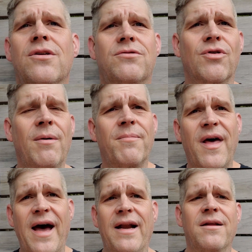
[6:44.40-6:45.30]
Trump
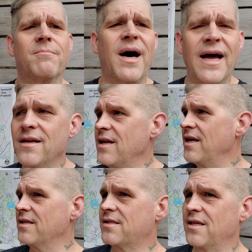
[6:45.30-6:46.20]
that, and Biden
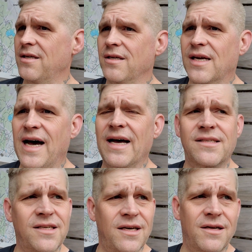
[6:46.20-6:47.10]
this, and
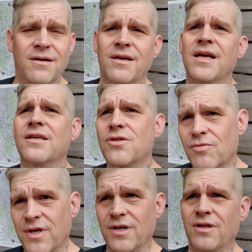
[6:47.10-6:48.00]
Gaza and
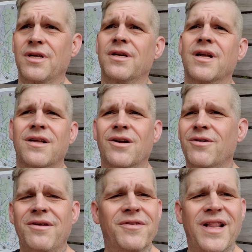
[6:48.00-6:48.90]
Israel, and
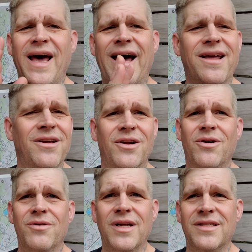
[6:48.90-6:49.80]
even that,
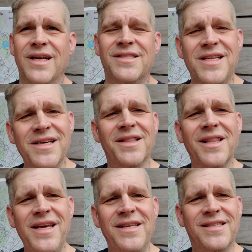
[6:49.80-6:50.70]
it's the
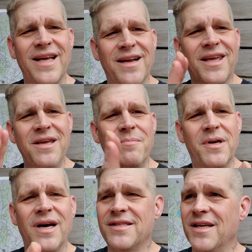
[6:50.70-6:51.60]
elites that are
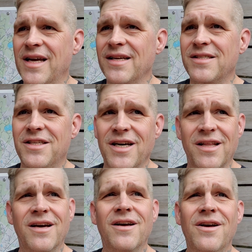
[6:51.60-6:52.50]
keeping us against each other.